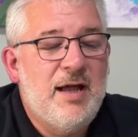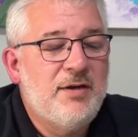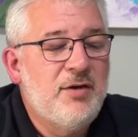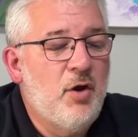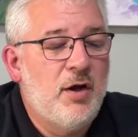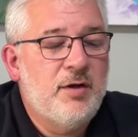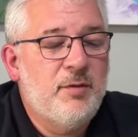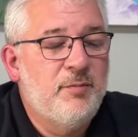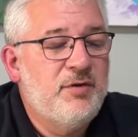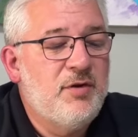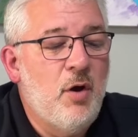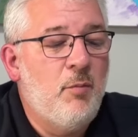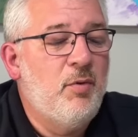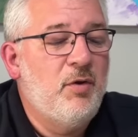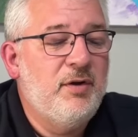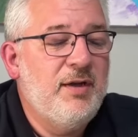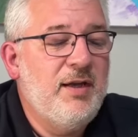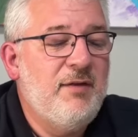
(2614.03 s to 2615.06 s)
don't
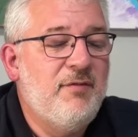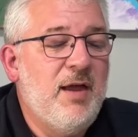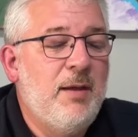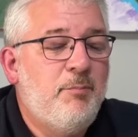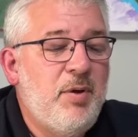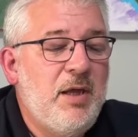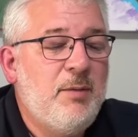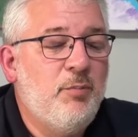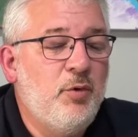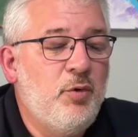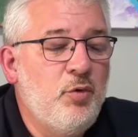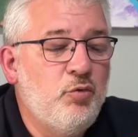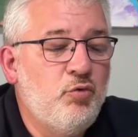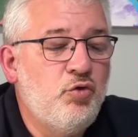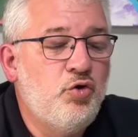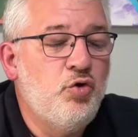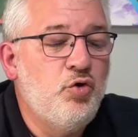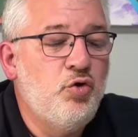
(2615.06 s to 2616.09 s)
believe that people who
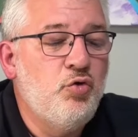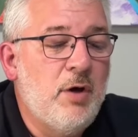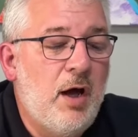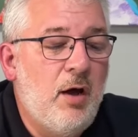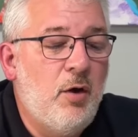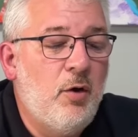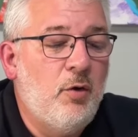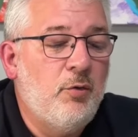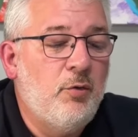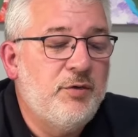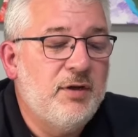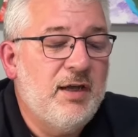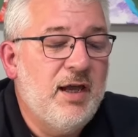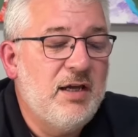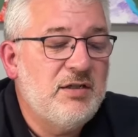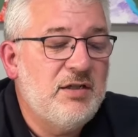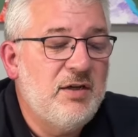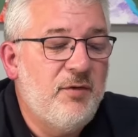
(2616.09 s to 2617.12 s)
do not hold to
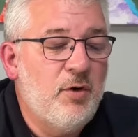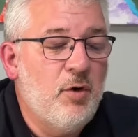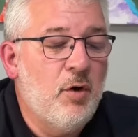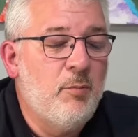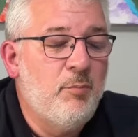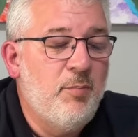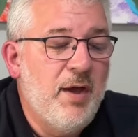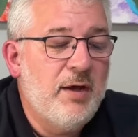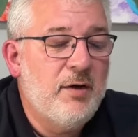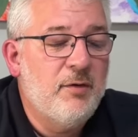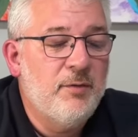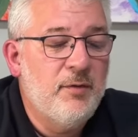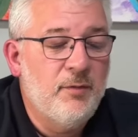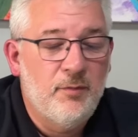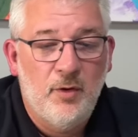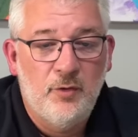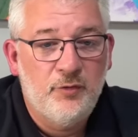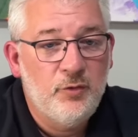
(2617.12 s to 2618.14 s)
KJV are better than
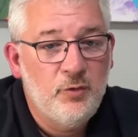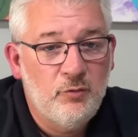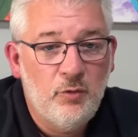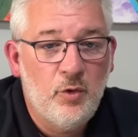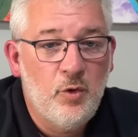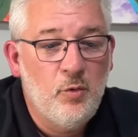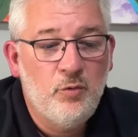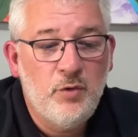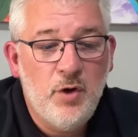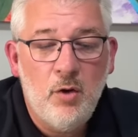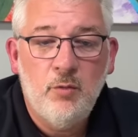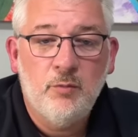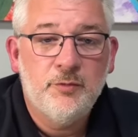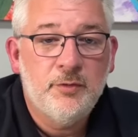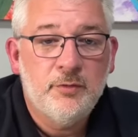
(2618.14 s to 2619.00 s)
those who don't.